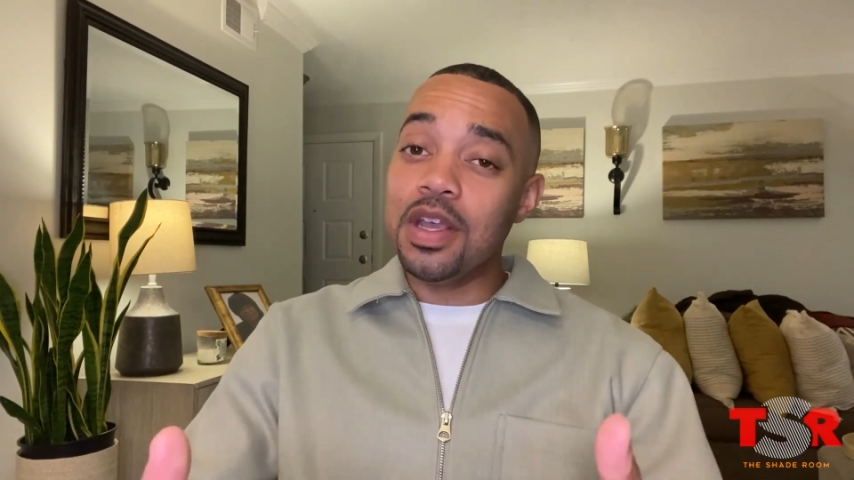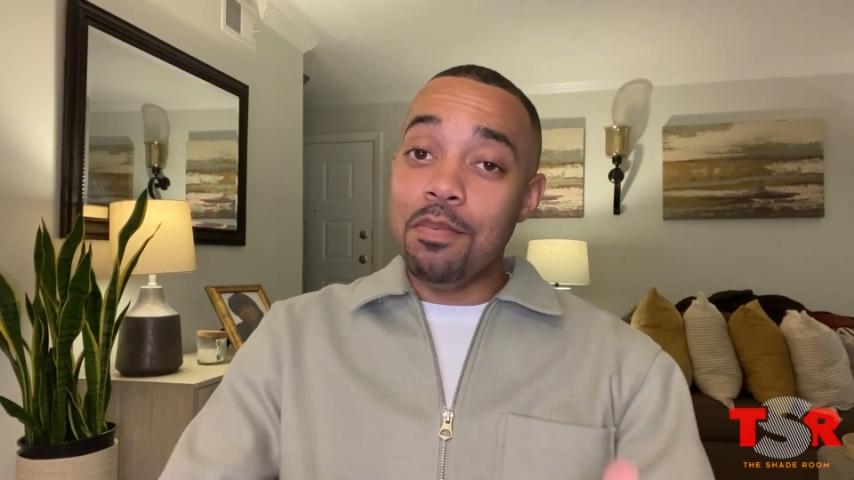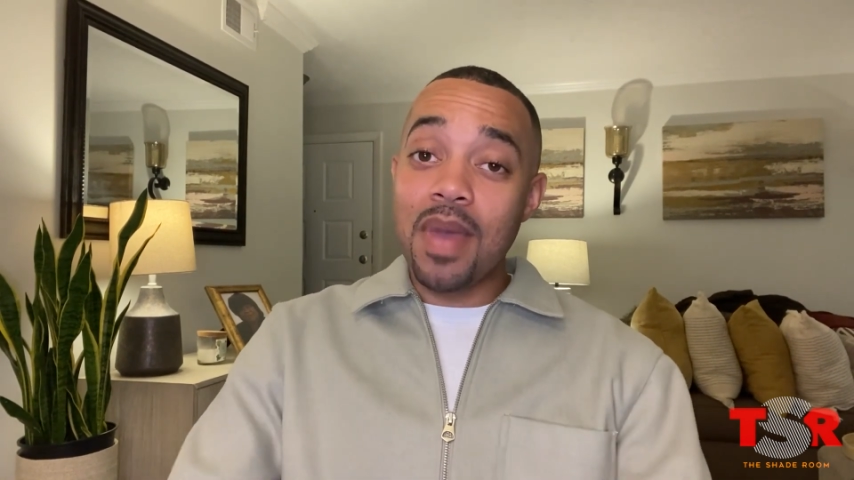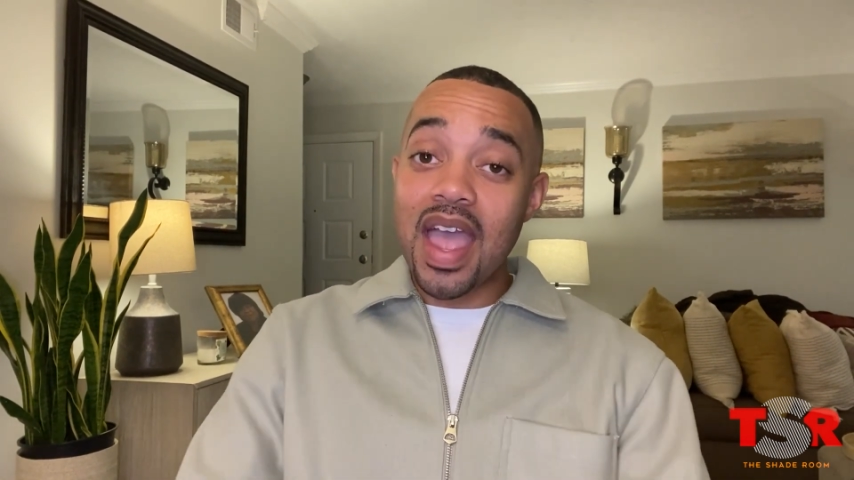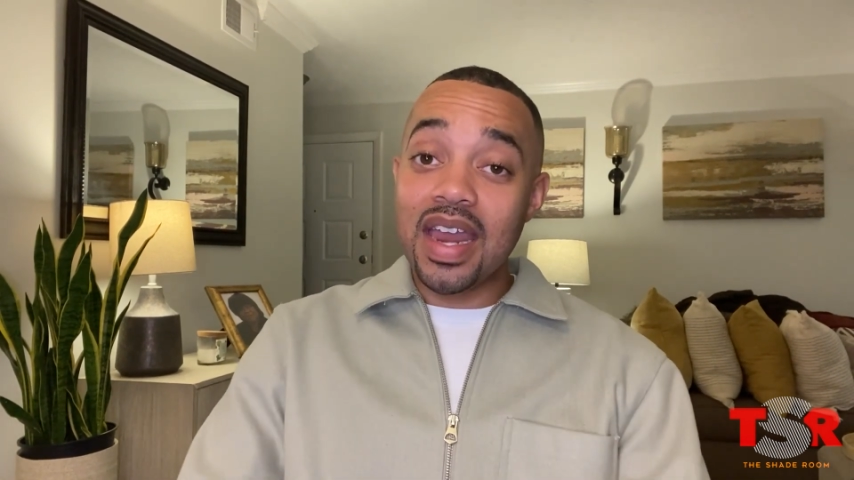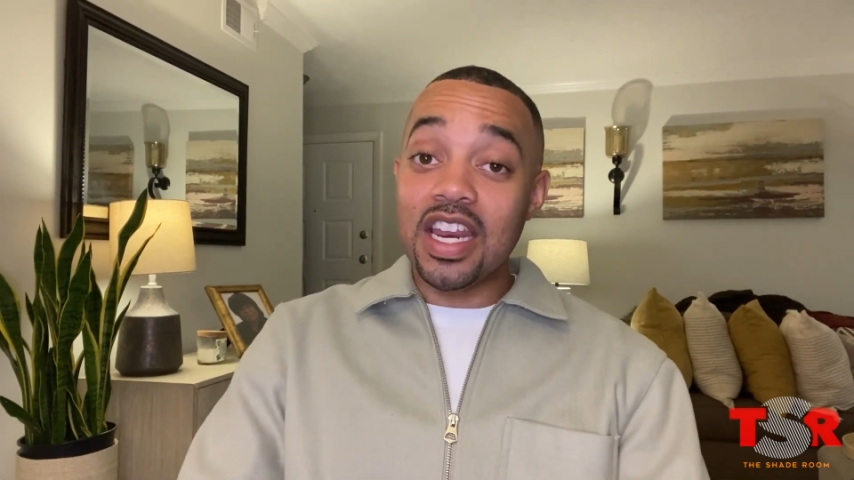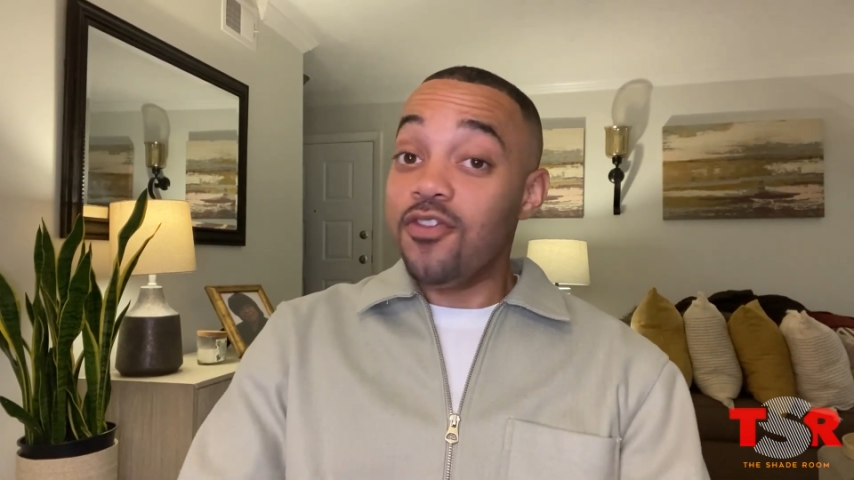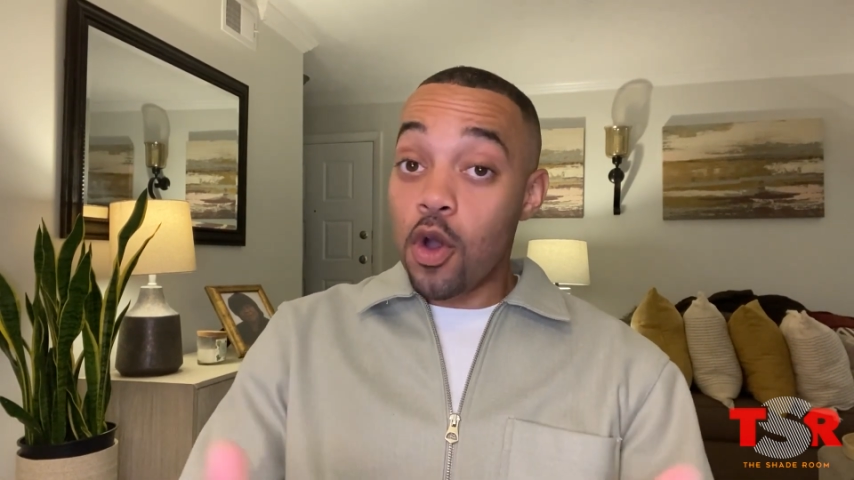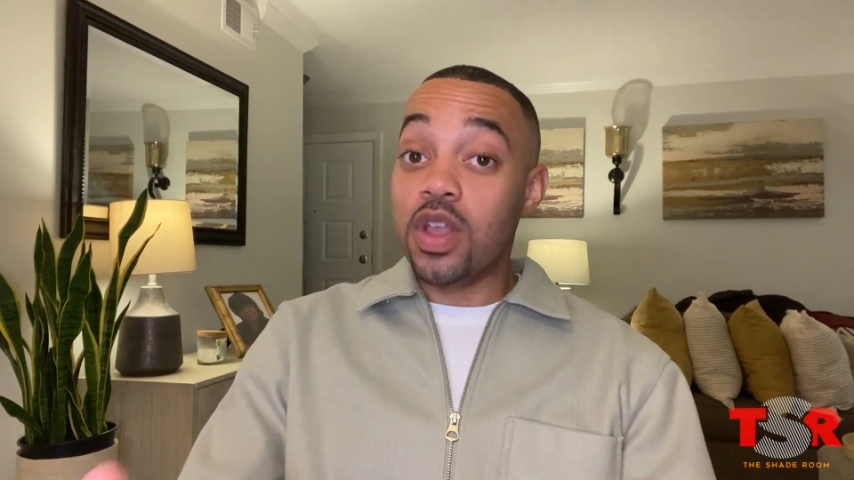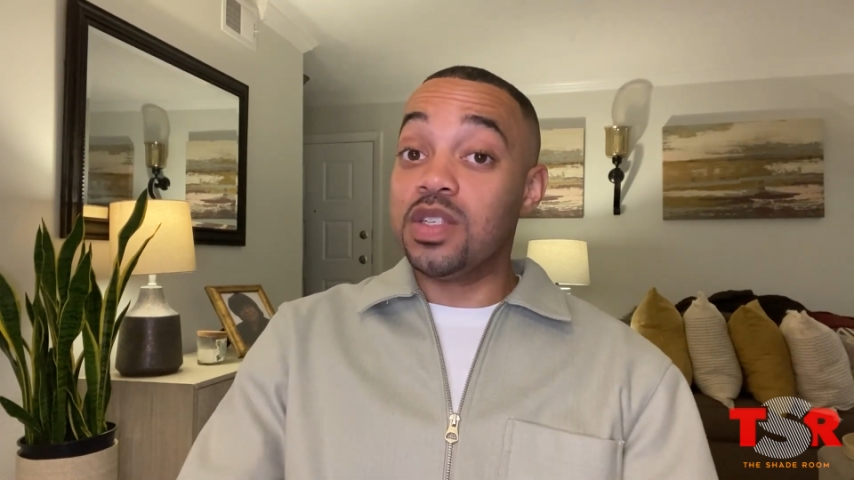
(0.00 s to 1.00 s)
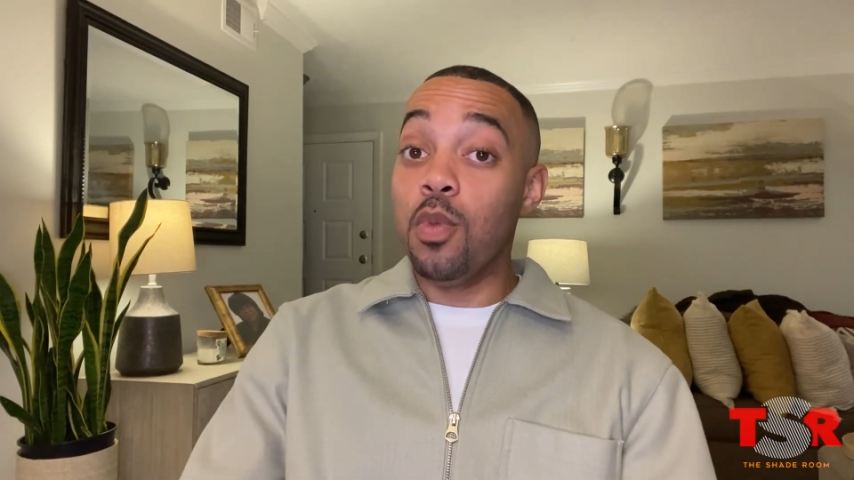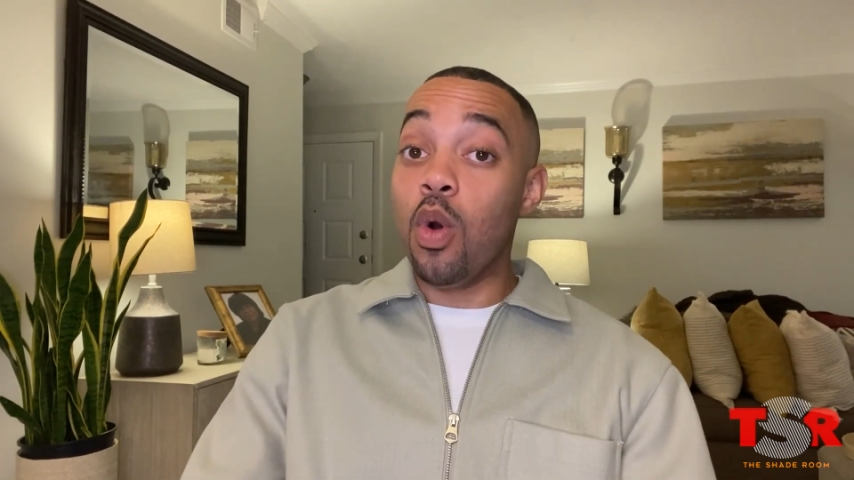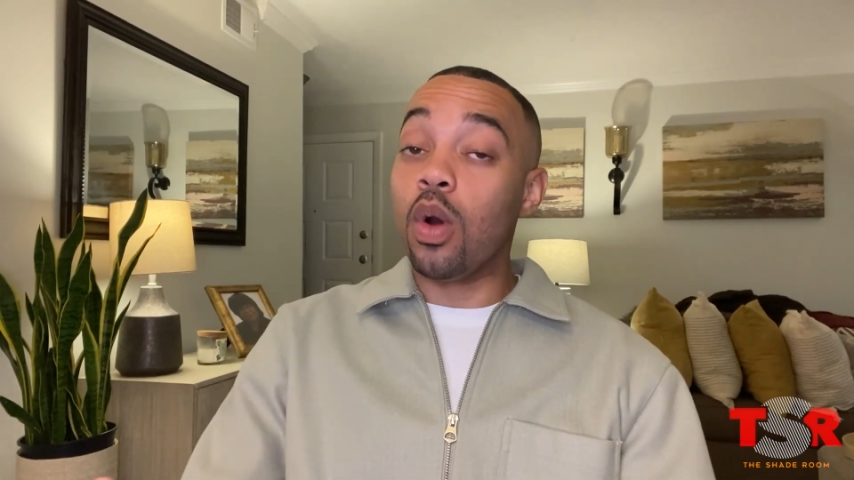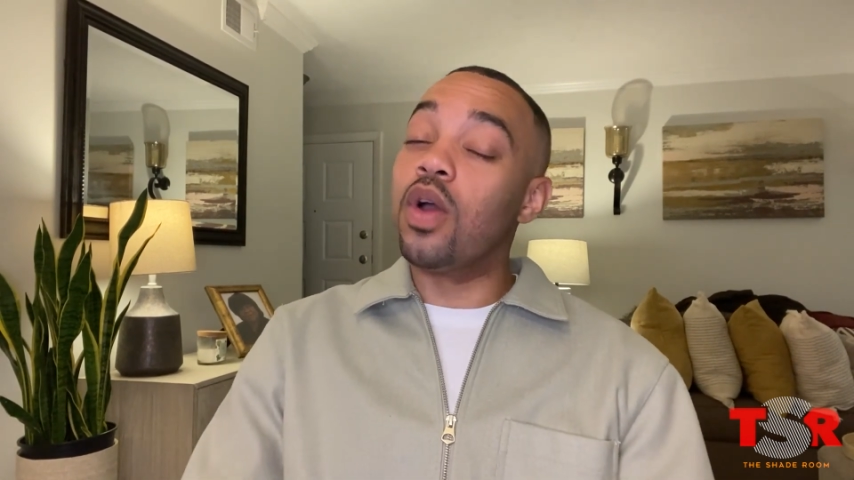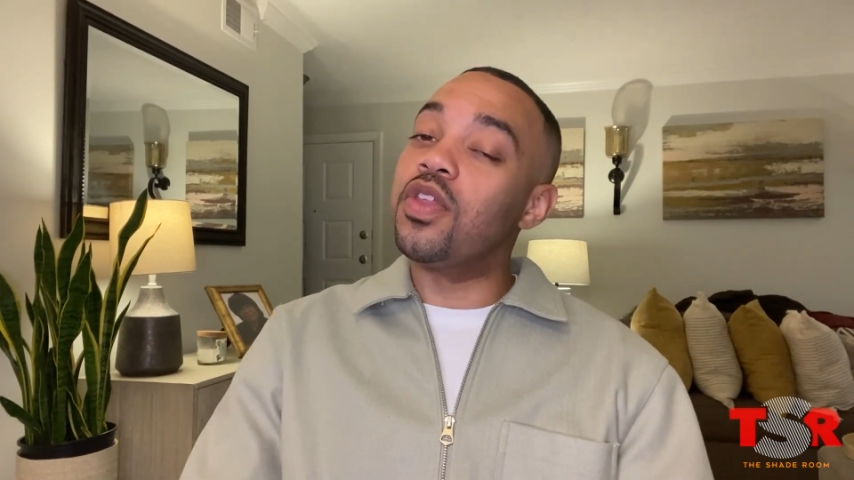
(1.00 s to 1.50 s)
men and focus more on